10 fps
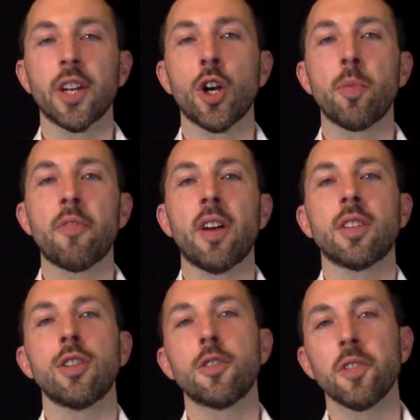All right, I hope you found
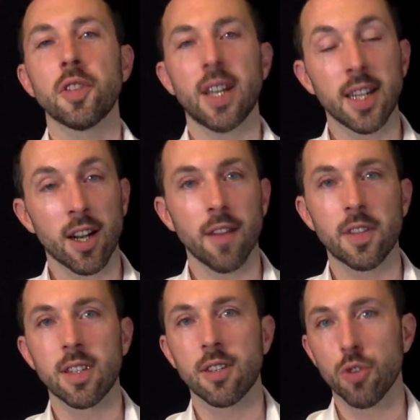this useful. Signing off,
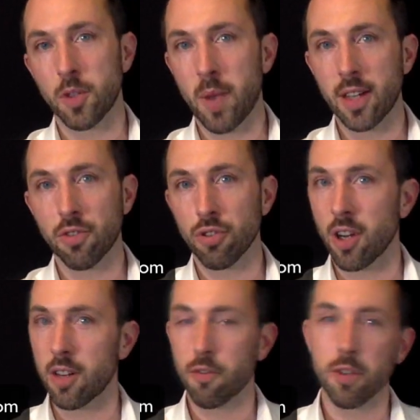this is Chris
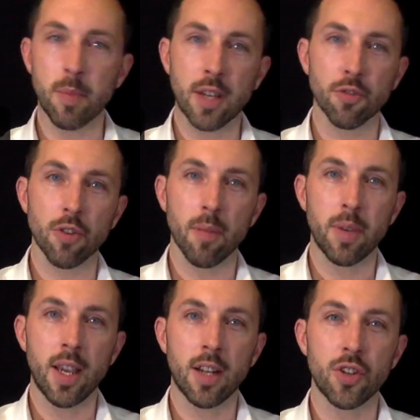Masterjohn of
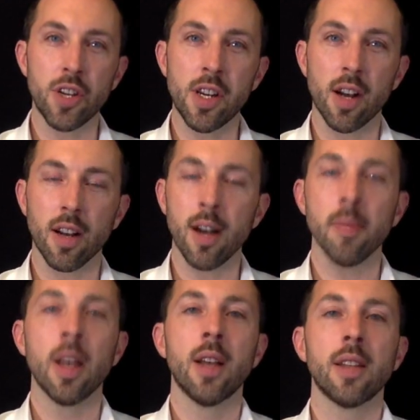
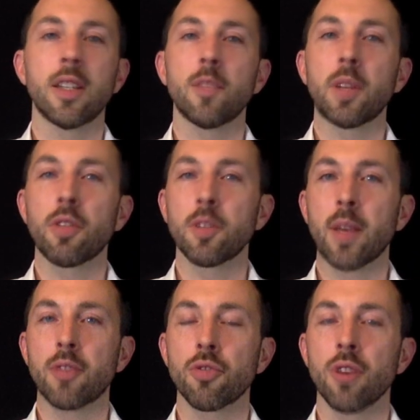ChrisMasterjohnPhD.com. This has been Chris
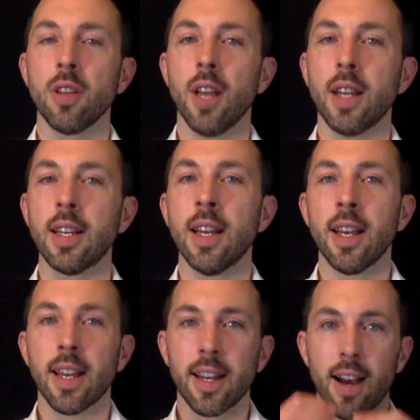Masterjohn Light,
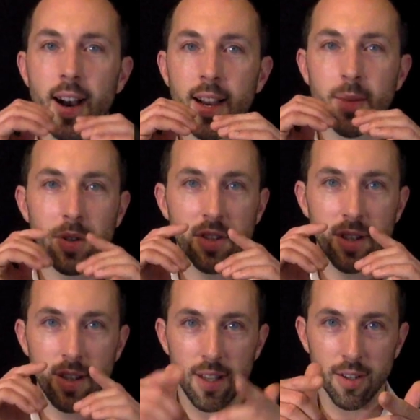and I will
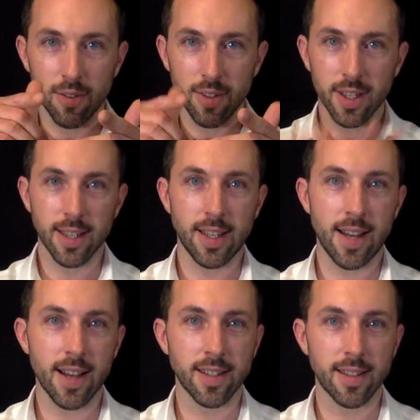see you in the
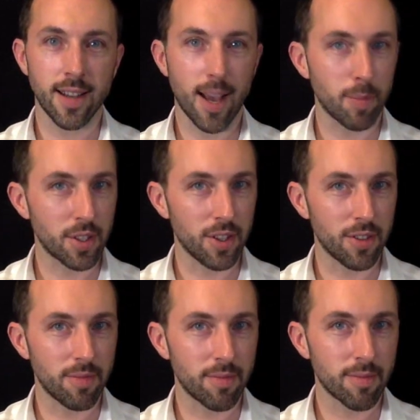next
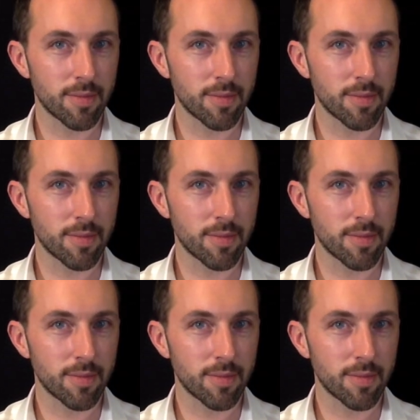episode.